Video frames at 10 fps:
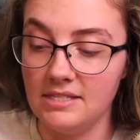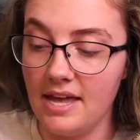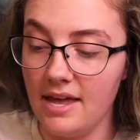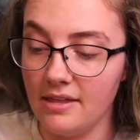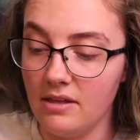
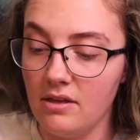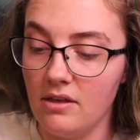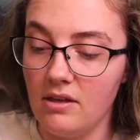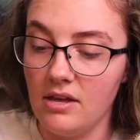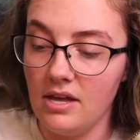that
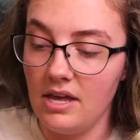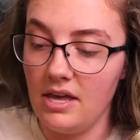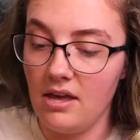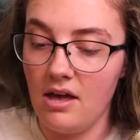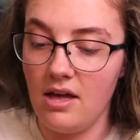
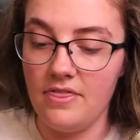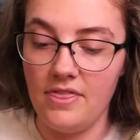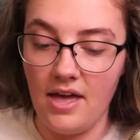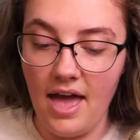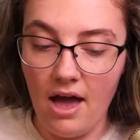
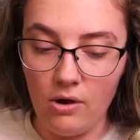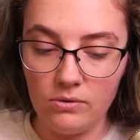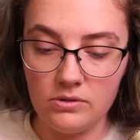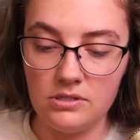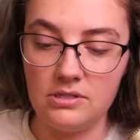the
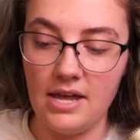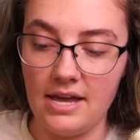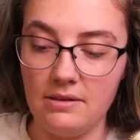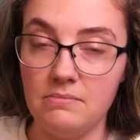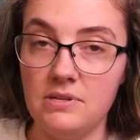outside